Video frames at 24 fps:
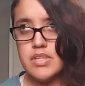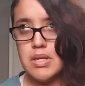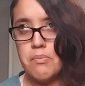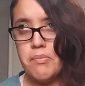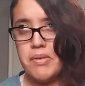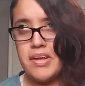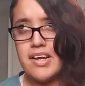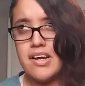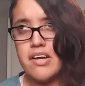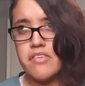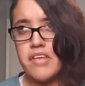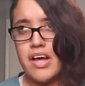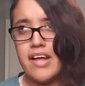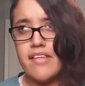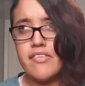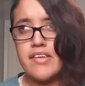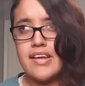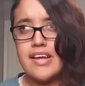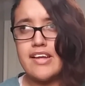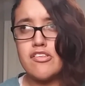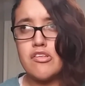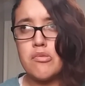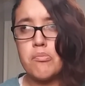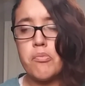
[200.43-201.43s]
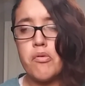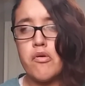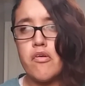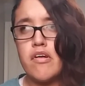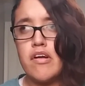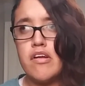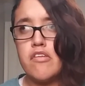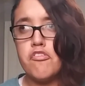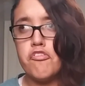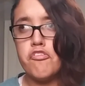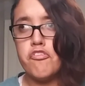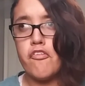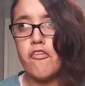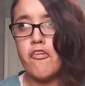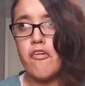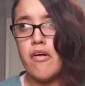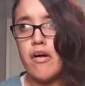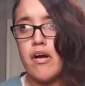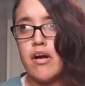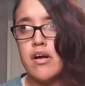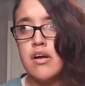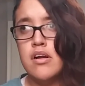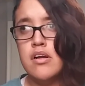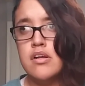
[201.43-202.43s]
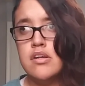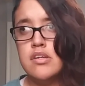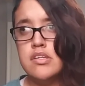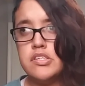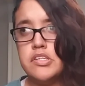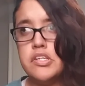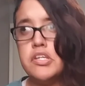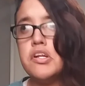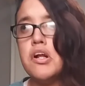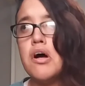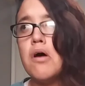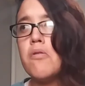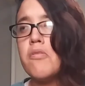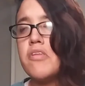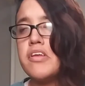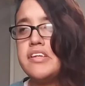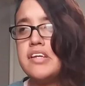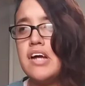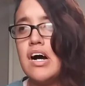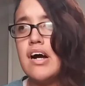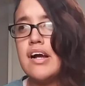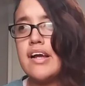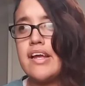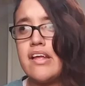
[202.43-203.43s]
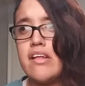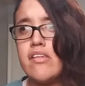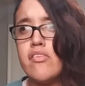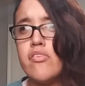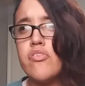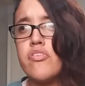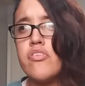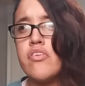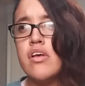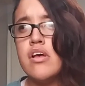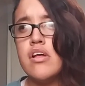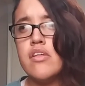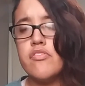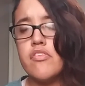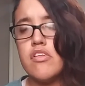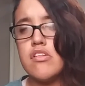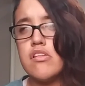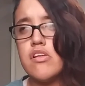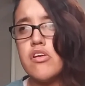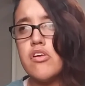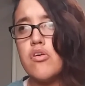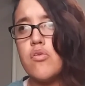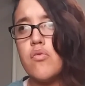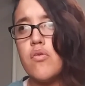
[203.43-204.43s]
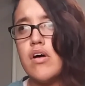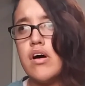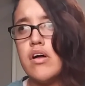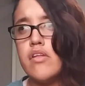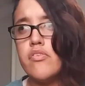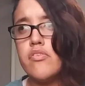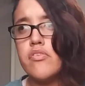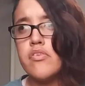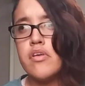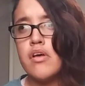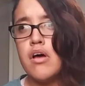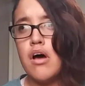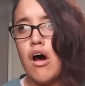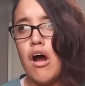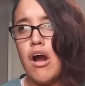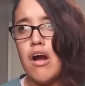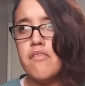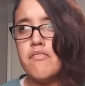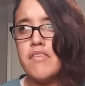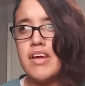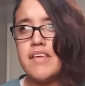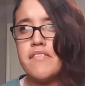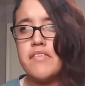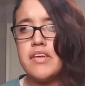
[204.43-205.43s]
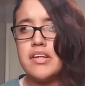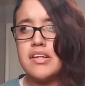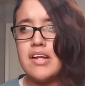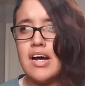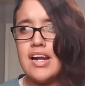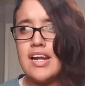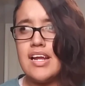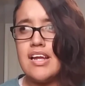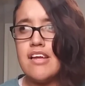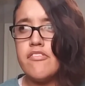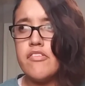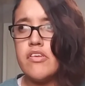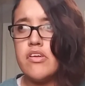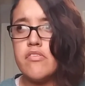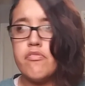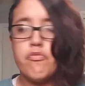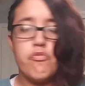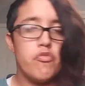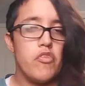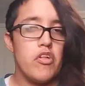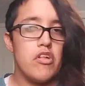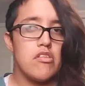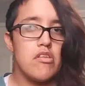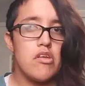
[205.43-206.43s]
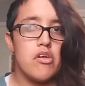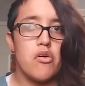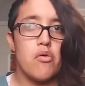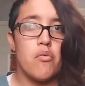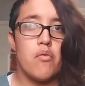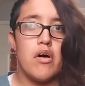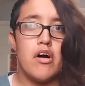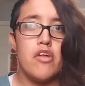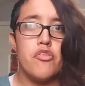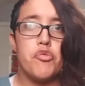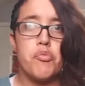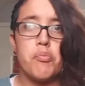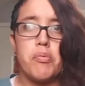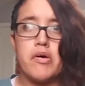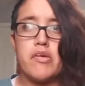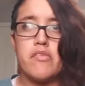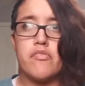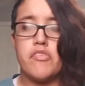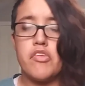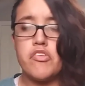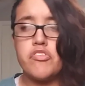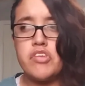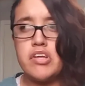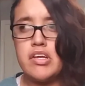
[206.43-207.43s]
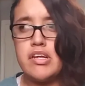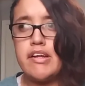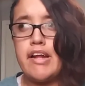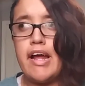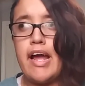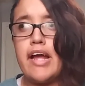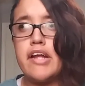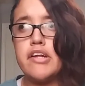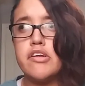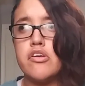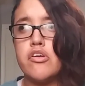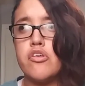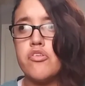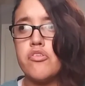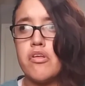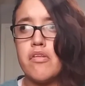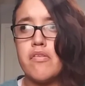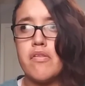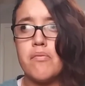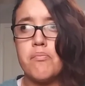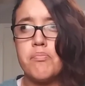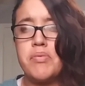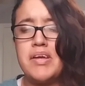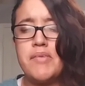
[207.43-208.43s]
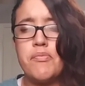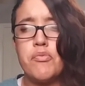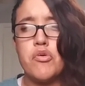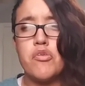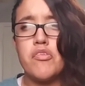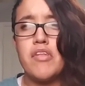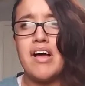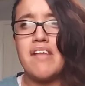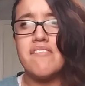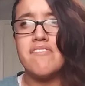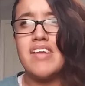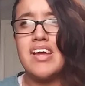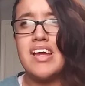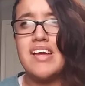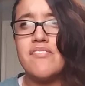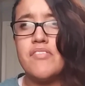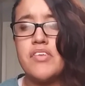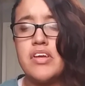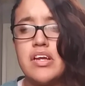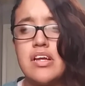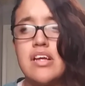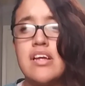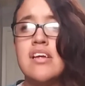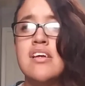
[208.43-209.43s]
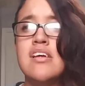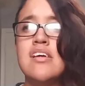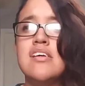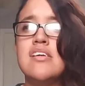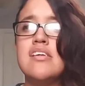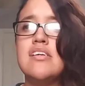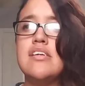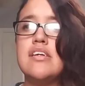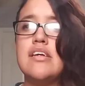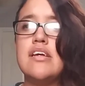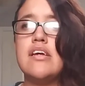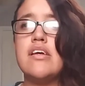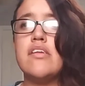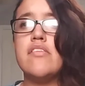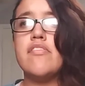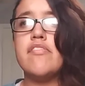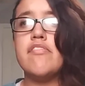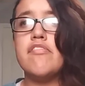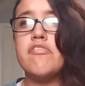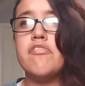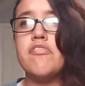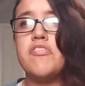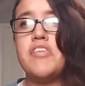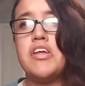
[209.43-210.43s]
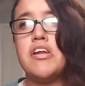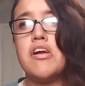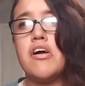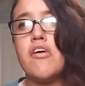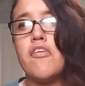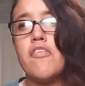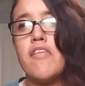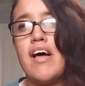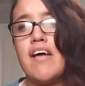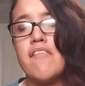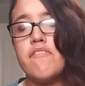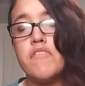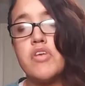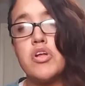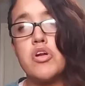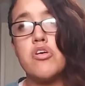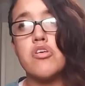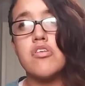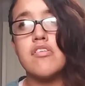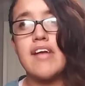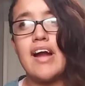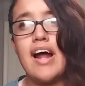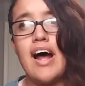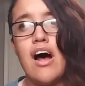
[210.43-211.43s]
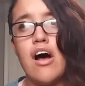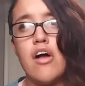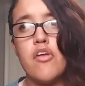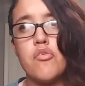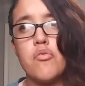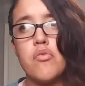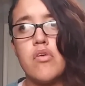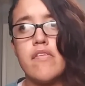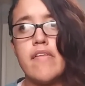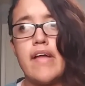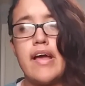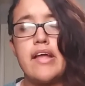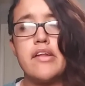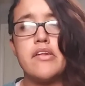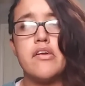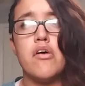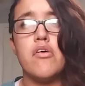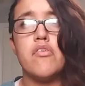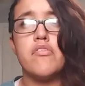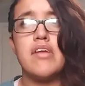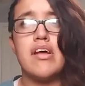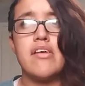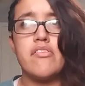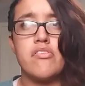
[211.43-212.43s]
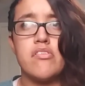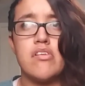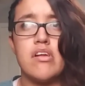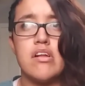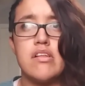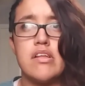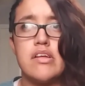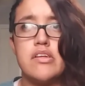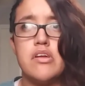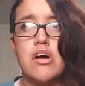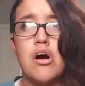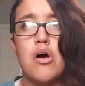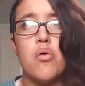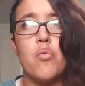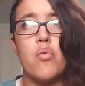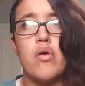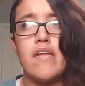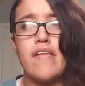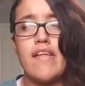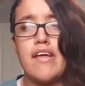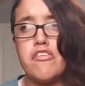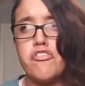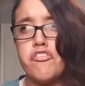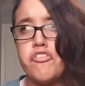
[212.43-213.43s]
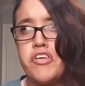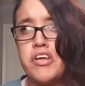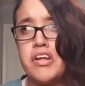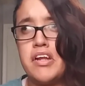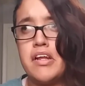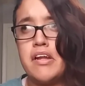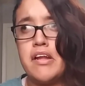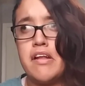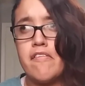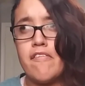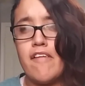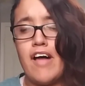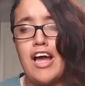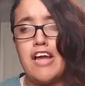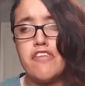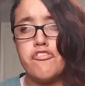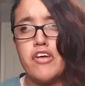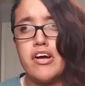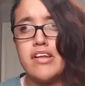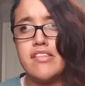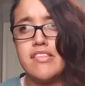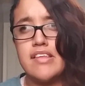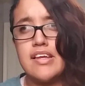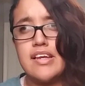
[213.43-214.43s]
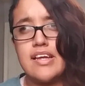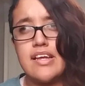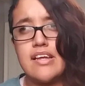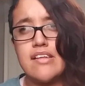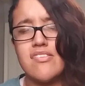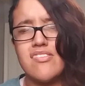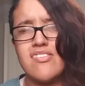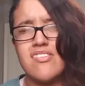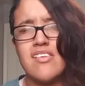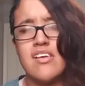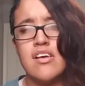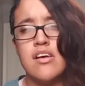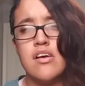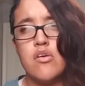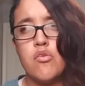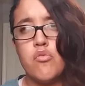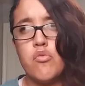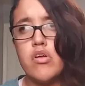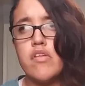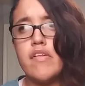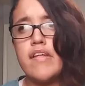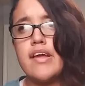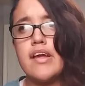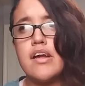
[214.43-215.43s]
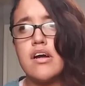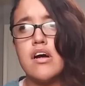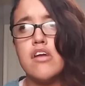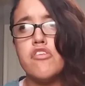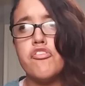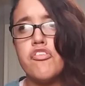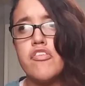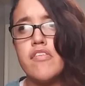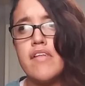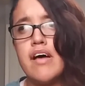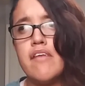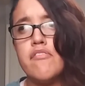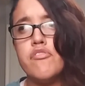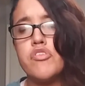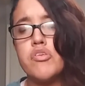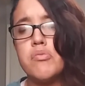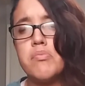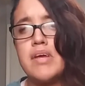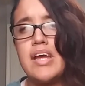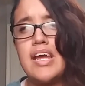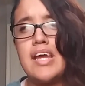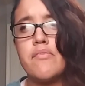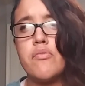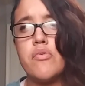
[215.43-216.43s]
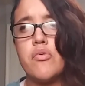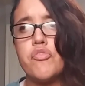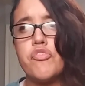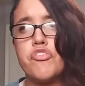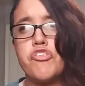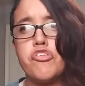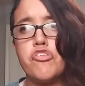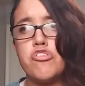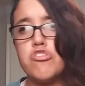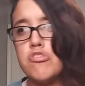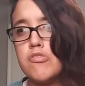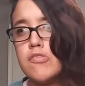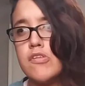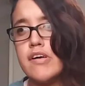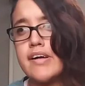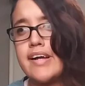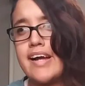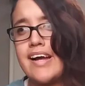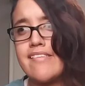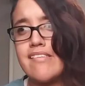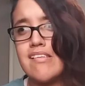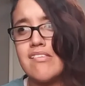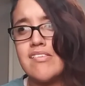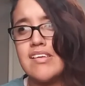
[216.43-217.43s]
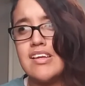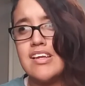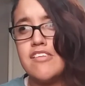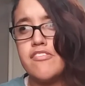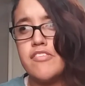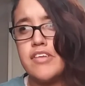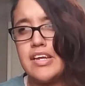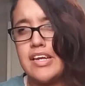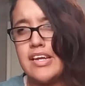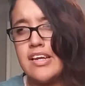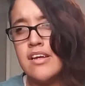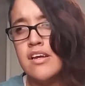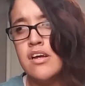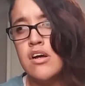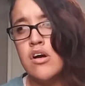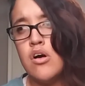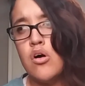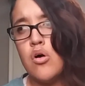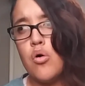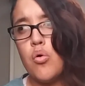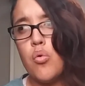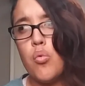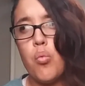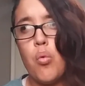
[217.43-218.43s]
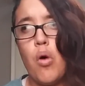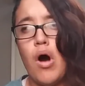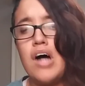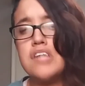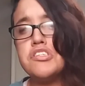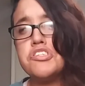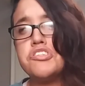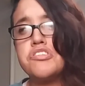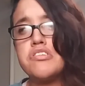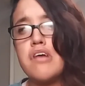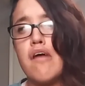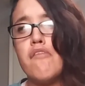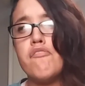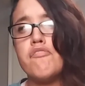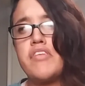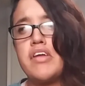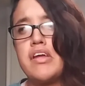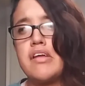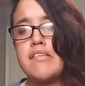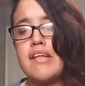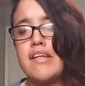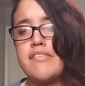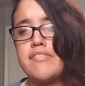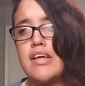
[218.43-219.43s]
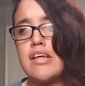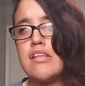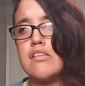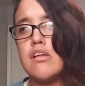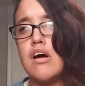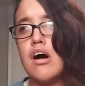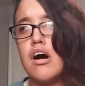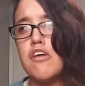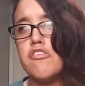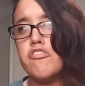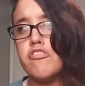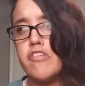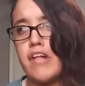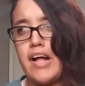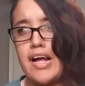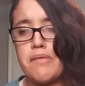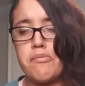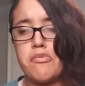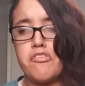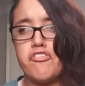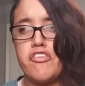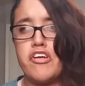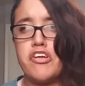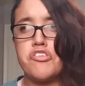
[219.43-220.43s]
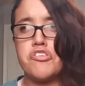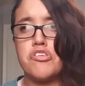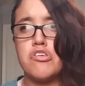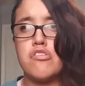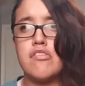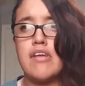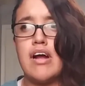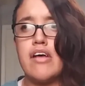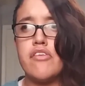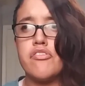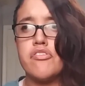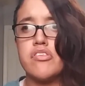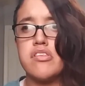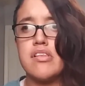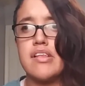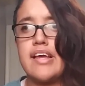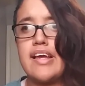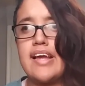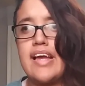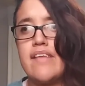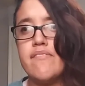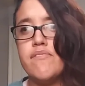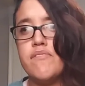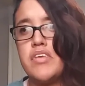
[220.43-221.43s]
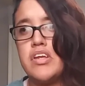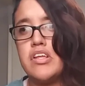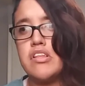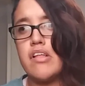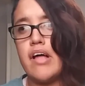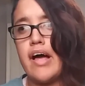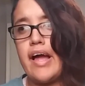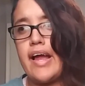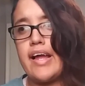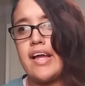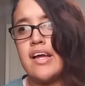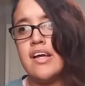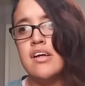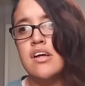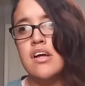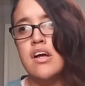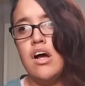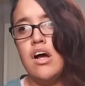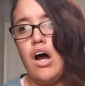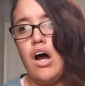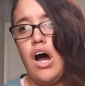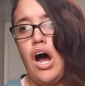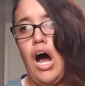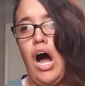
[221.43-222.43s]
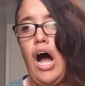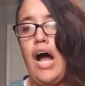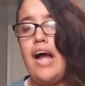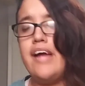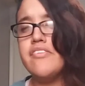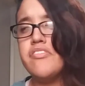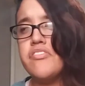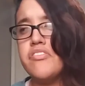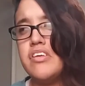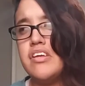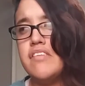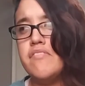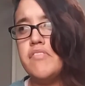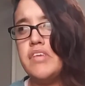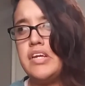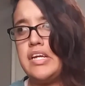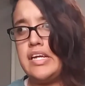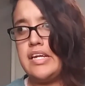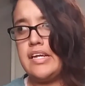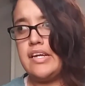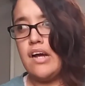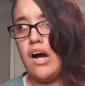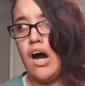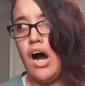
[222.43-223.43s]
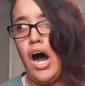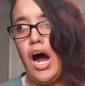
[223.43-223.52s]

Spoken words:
because I think it's important for, the youngins, the little ones, or maybe not even the little ones, but the teenagers and the people that may be in, that middle ground where they don't necessarily know where they fit in life. I think it's really good for them to be able to look at the TV, watch something that they love, like professional wrestling, and be like, I see me.